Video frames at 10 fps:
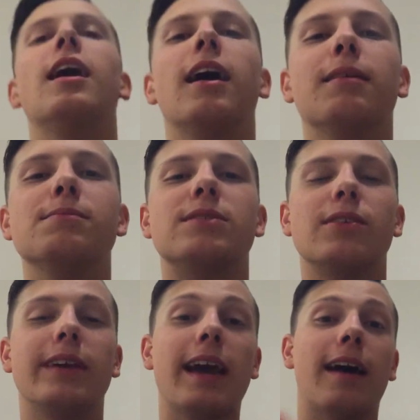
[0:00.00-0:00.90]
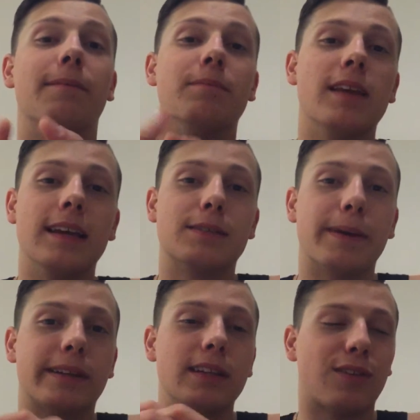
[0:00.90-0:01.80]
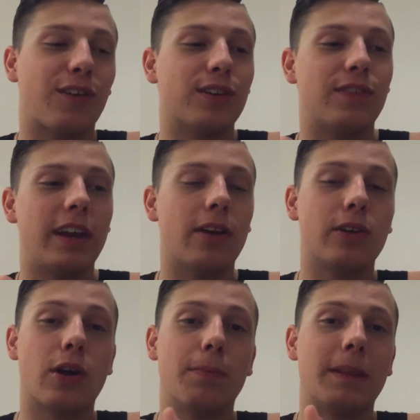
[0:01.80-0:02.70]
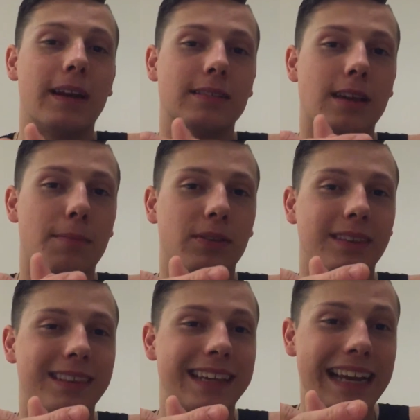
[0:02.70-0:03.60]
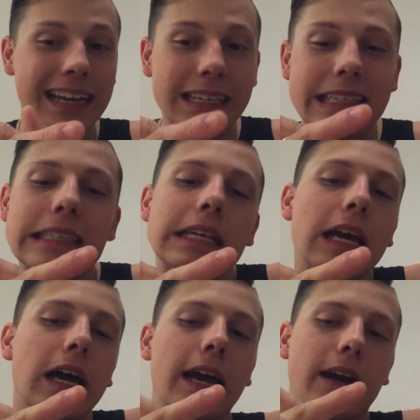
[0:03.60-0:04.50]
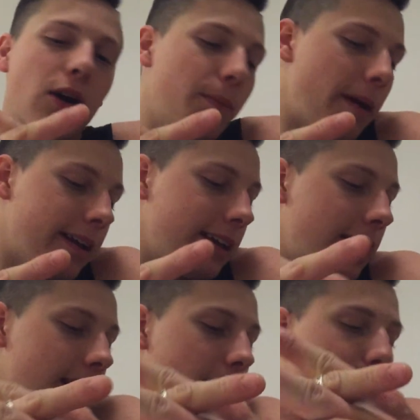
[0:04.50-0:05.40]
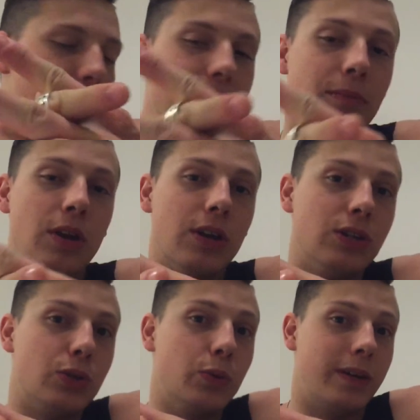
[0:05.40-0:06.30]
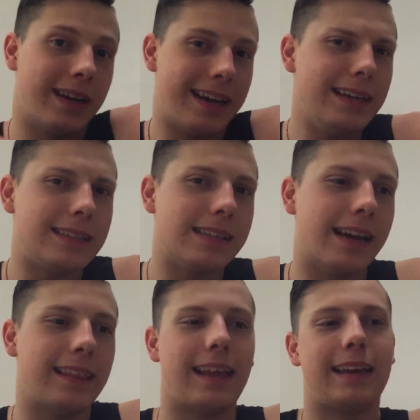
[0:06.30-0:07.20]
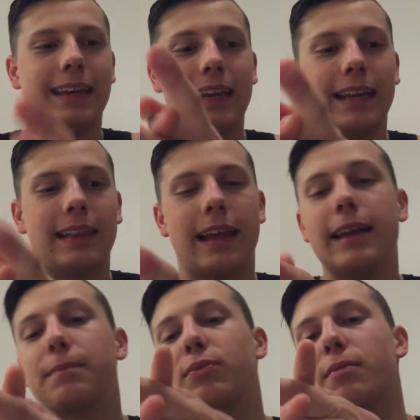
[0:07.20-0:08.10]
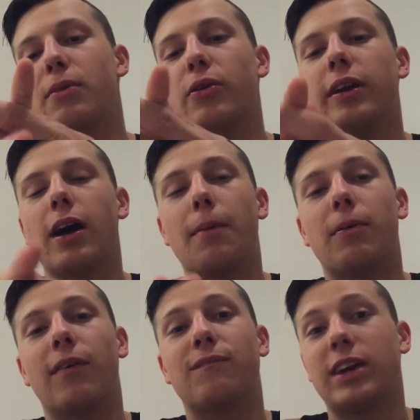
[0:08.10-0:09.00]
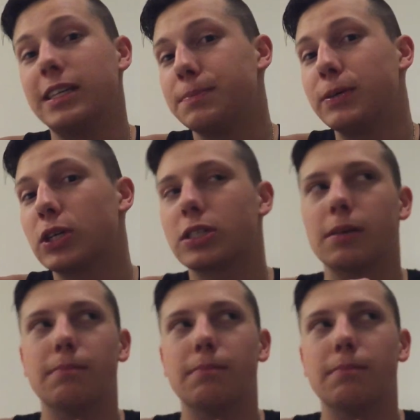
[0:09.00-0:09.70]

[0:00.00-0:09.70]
Um, so yeah, expect this first video to go up in the next couple days. I hope I can get it up tonight and then get it like promoted up on Facebook